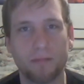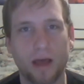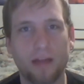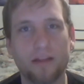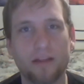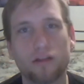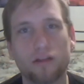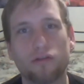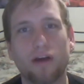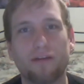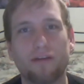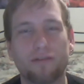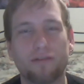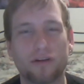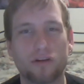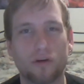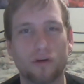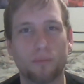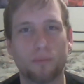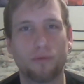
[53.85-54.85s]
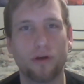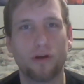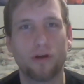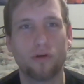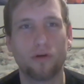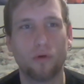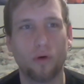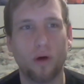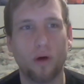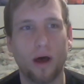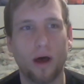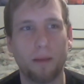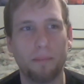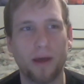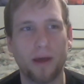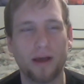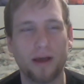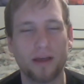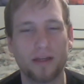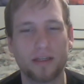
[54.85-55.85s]
I think the graphics are pretty cool. I'm
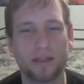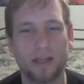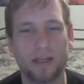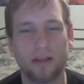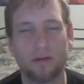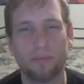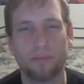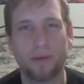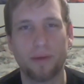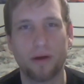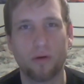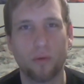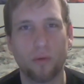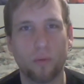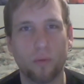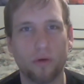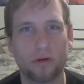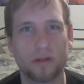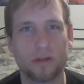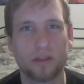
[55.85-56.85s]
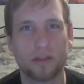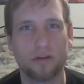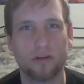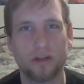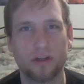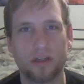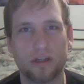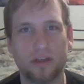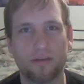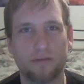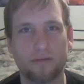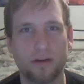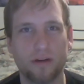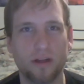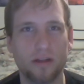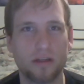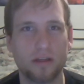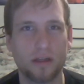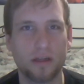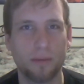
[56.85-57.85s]
not going to say they're better or worse. They're just
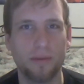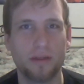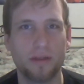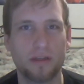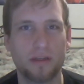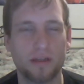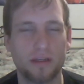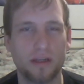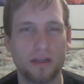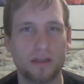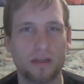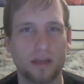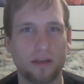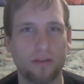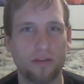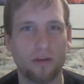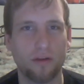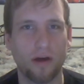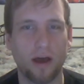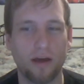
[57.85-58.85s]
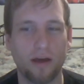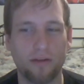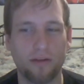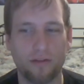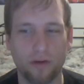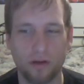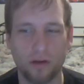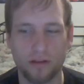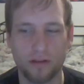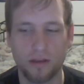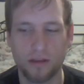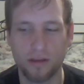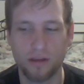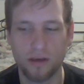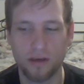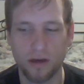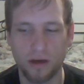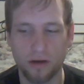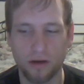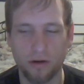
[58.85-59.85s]
different. In some instances, I thought that
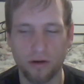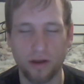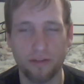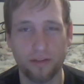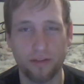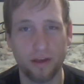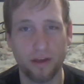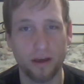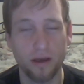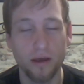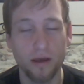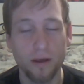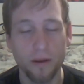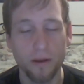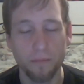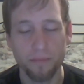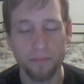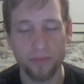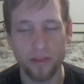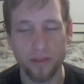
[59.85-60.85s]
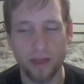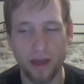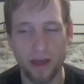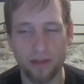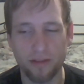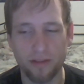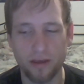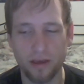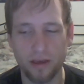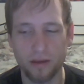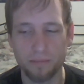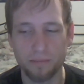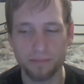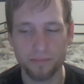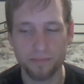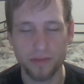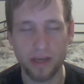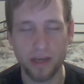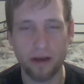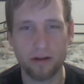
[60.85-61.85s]
I think that the
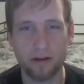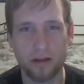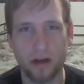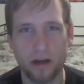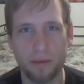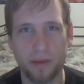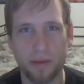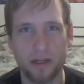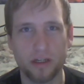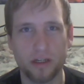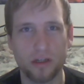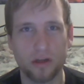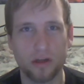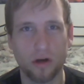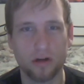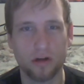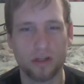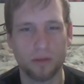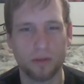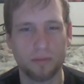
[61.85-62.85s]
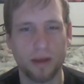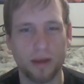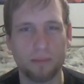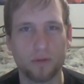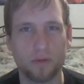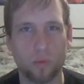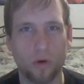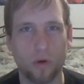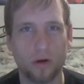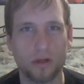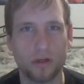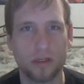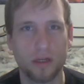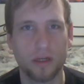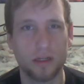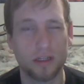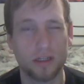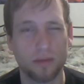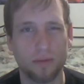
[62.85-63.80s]
character animations are sometimes worse and